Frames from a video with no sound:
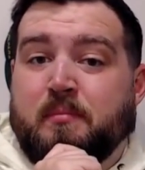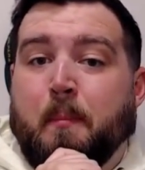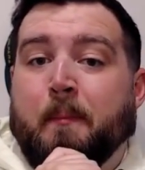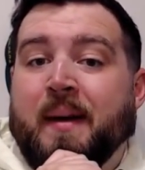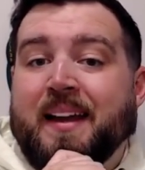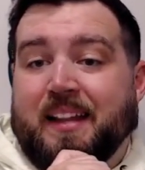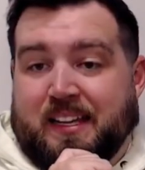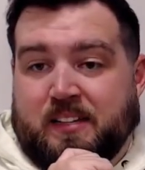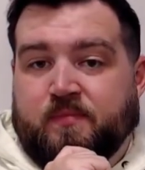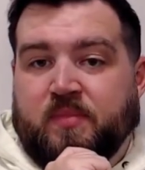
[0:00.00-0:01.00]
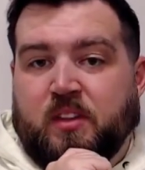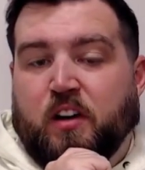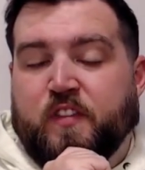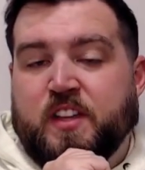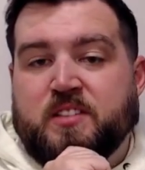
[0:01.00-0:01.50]
mightily
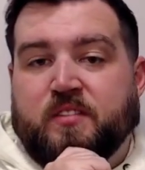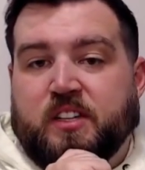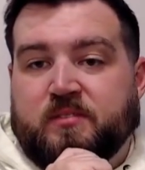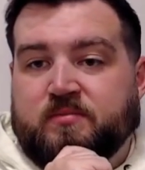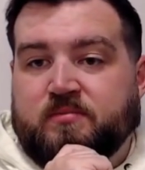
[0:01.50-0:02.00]
offensively.